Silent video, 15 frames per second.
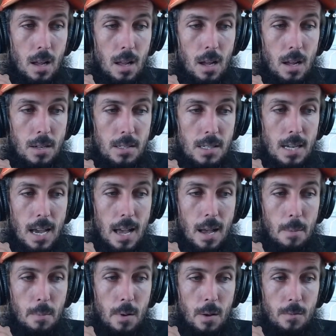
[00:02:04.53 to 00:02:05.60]
on
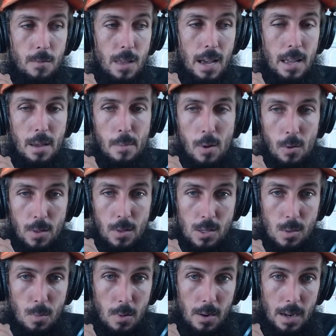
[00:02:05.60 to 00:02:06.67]
top of the IMO that
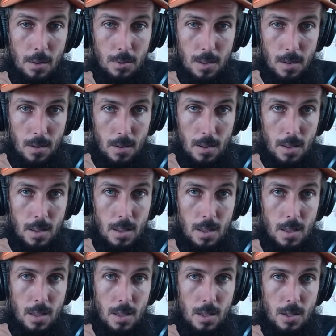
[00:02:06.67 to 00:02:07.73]
you put out there.
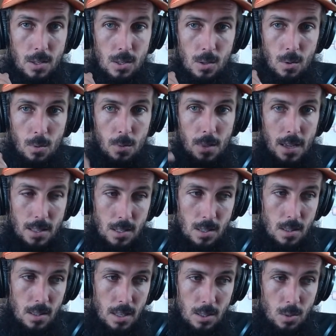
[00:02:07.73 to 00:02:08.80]
So that's
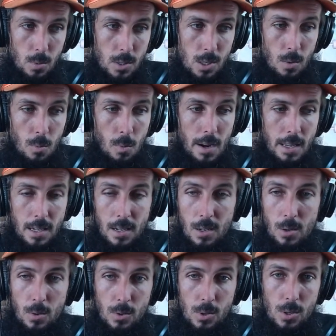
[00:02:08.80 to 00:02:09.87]
that's what you're wanting to
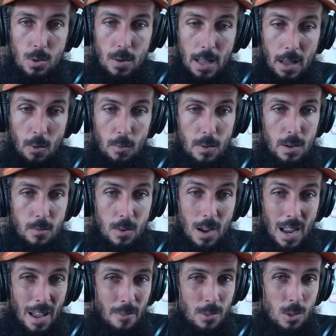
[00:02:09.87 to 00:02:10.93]
do. So Alvin, if you're
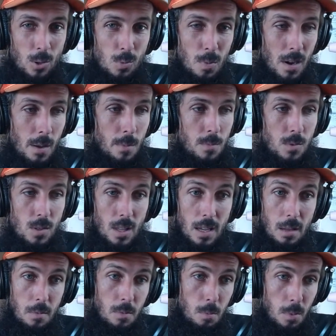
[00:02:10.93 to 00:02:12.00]
having those problems,
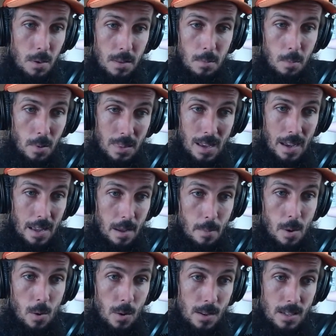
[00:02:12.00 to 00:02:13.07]
like put put the
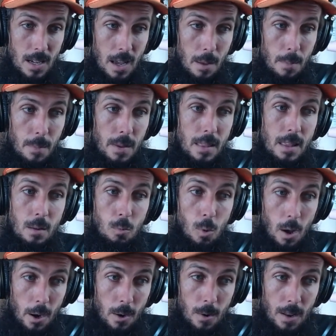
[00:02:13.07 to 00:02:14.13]
IMO on top and then
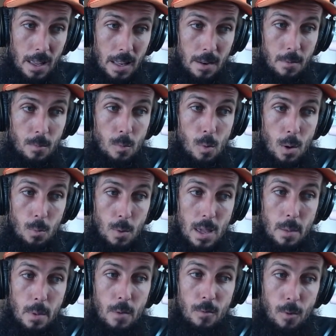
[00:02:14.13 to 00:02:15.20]
water it in one
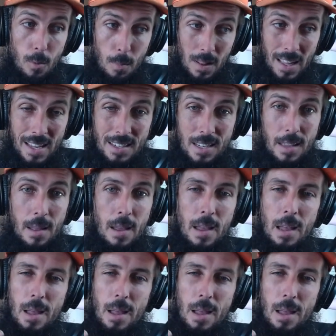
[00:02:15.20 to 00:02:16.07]
week before planting,